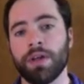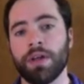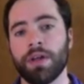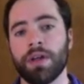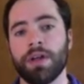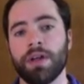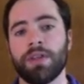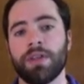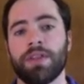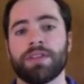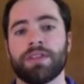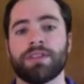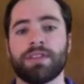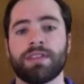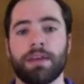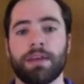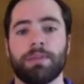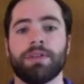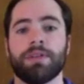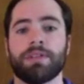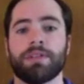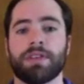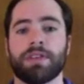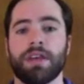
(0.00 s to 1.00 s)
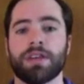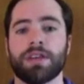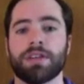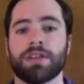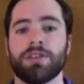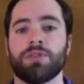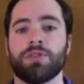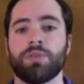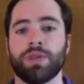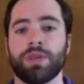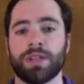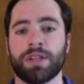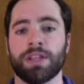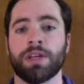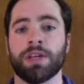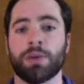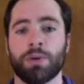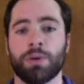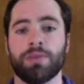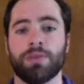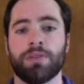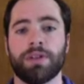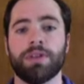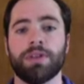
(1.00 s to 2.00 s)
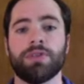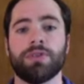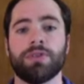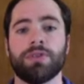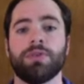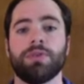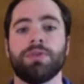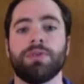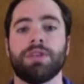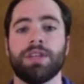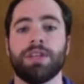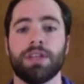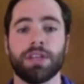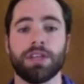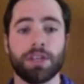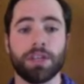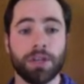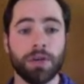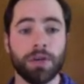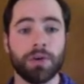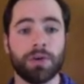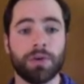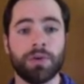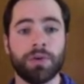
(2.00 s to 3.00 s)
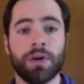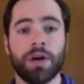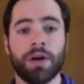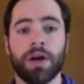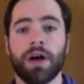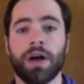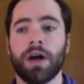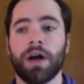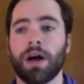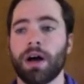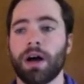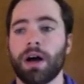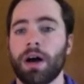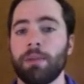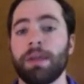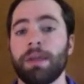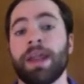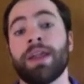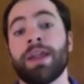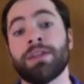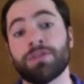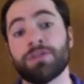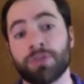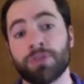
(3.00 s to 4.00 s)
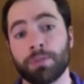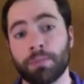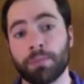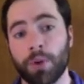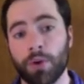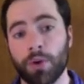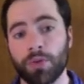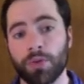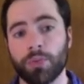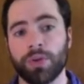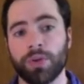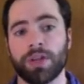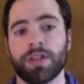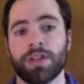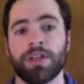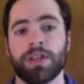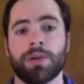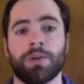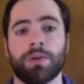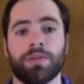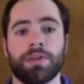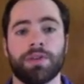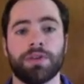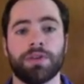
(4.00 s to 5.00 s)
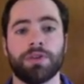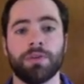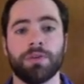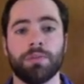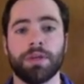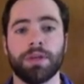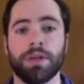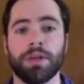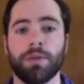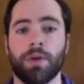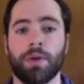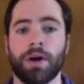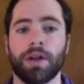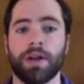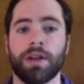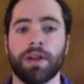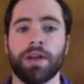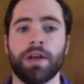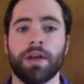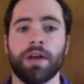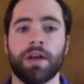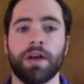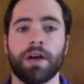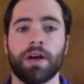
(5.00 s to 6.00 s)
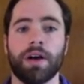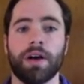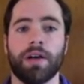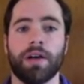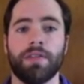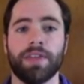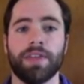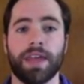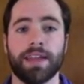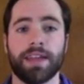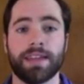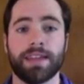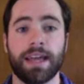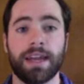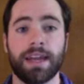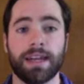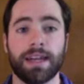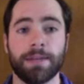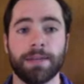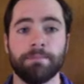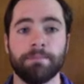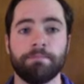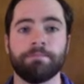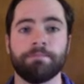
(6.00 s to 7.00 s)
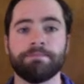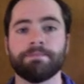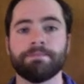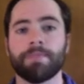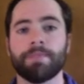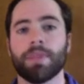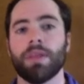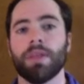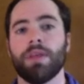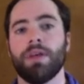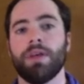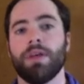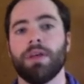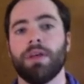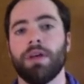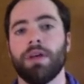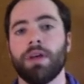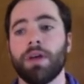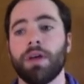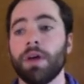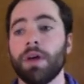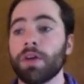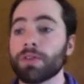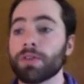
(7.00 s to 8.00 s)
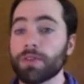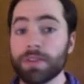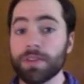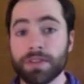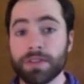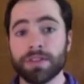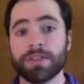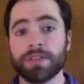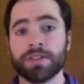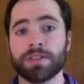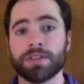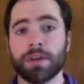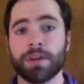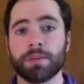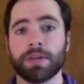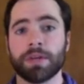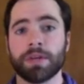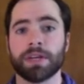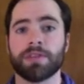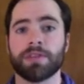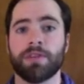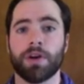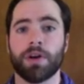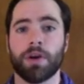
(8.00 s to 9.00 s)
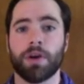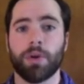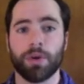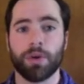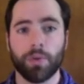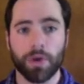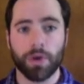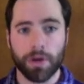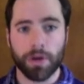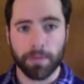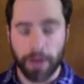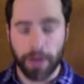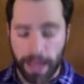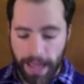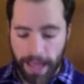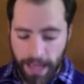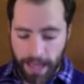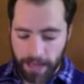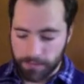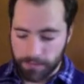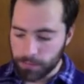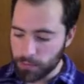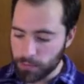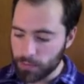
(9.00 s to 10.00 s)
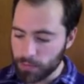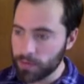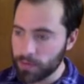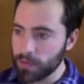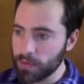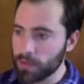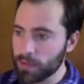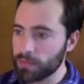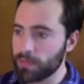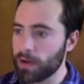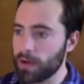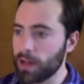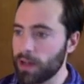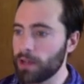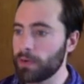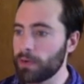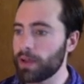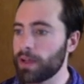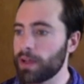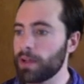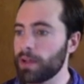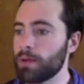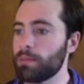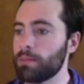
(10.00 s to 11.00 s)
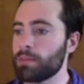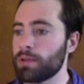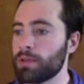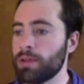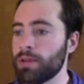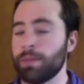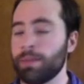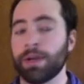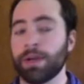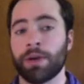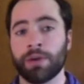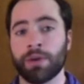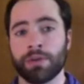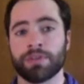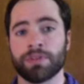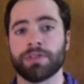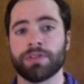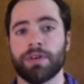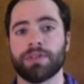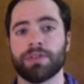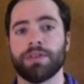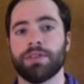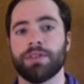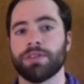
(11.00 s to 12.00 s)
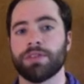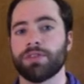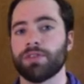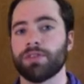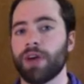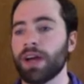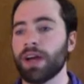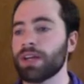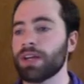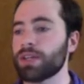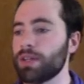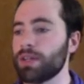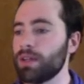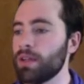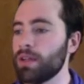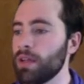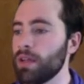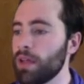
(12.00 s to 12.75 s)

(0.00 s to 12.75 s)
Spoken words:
that stabilization is weakly equivalent to TQ, and hence they're both weakly equivalent to P1 of the identity. So this is the subject of ongoing work, but I have proven the following preliminary result in this direction,